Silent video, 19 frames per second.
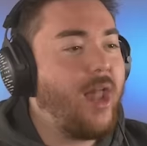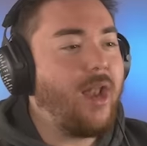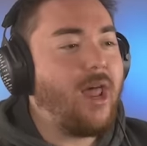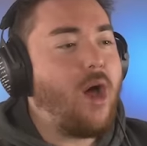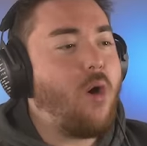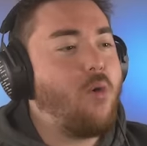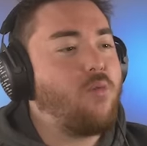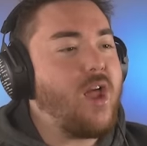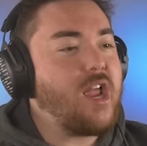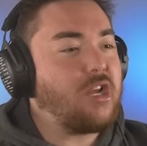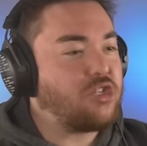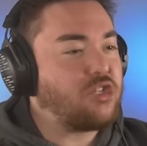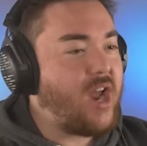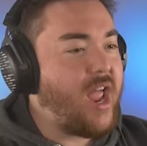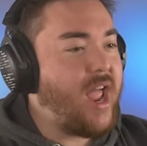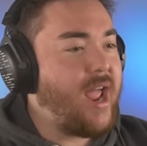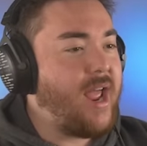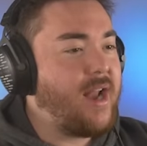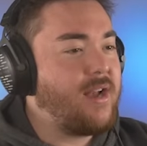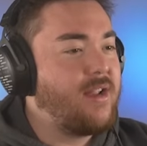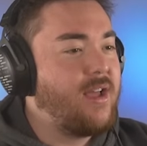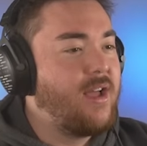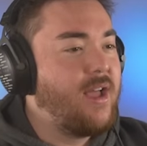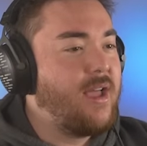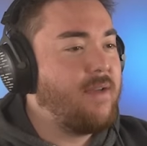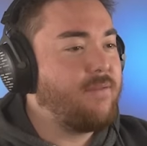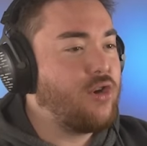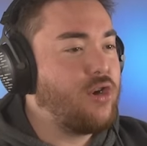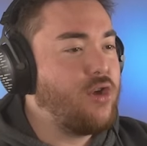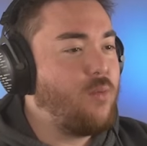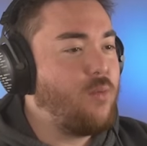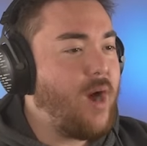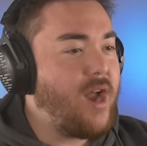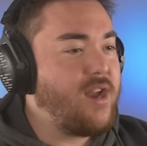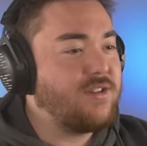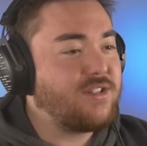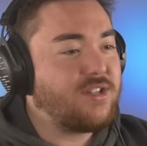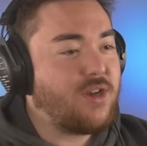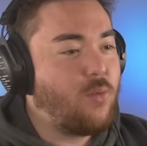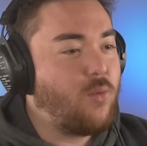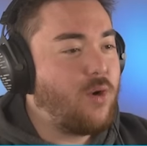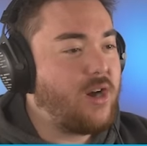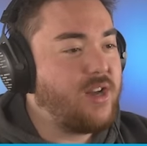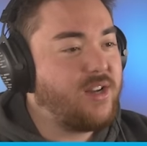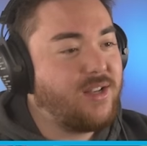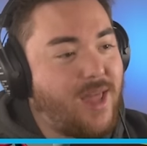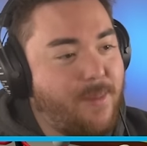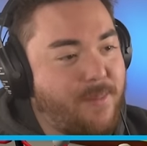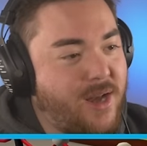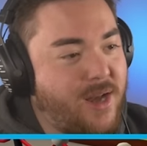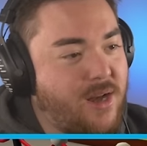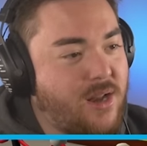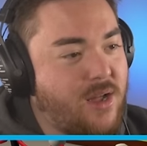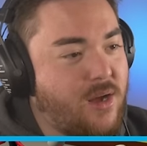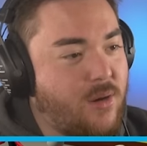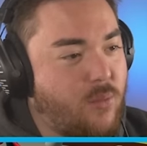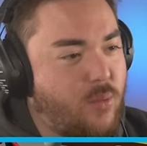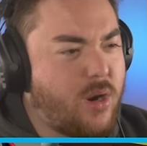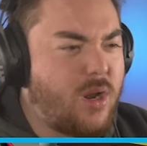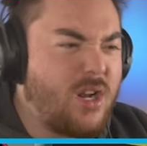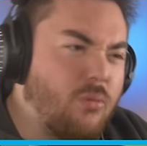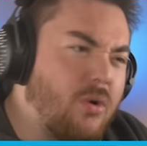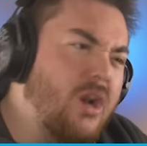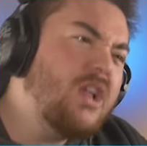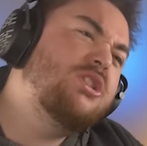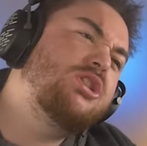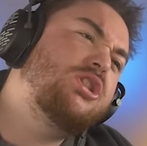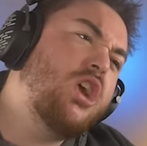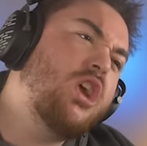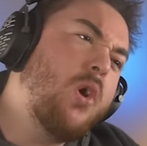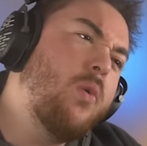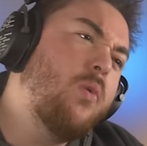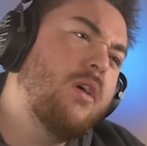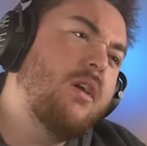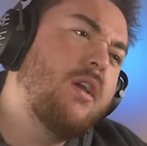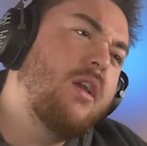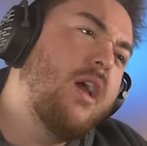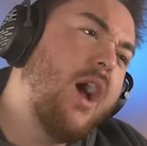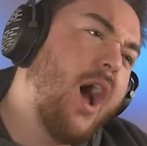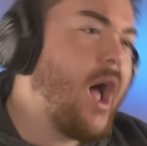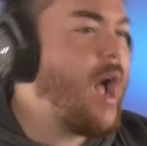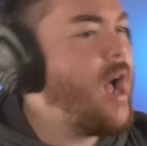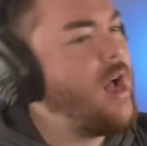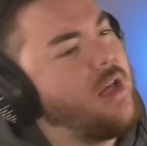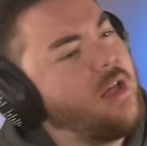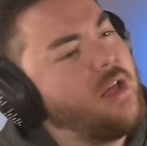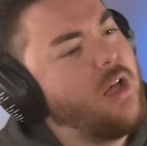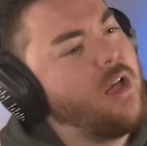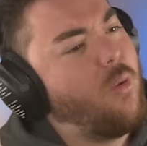Hello? Raise your hand if you're new. Why are you so worried, Lemon? What, what did you do? Huh?